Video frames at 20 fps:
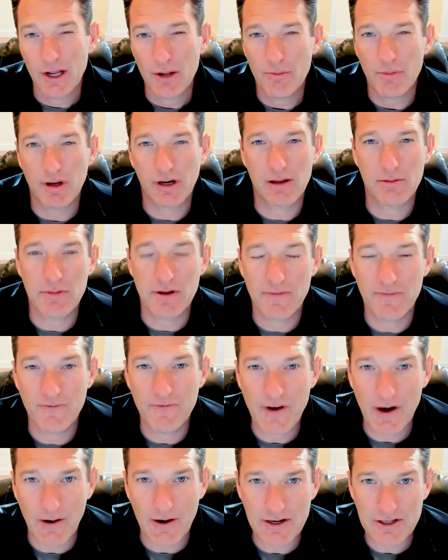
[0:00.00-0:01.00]
but it can be
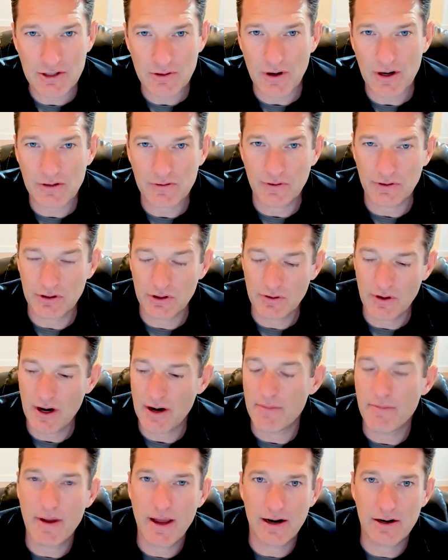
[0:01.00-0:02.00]
very stressful to try to
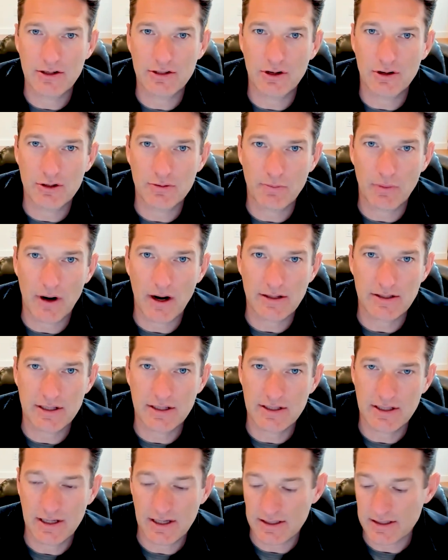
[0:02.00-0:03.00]
manage those
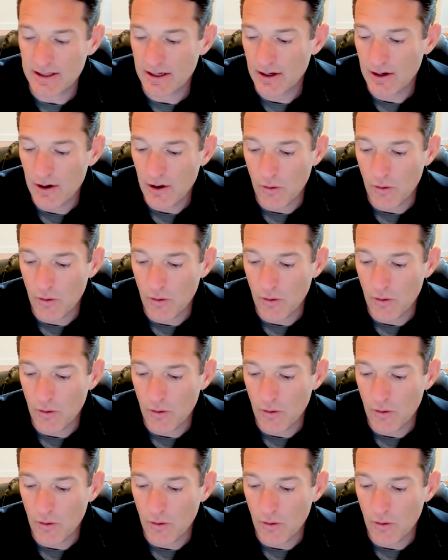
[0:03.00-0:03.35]
processes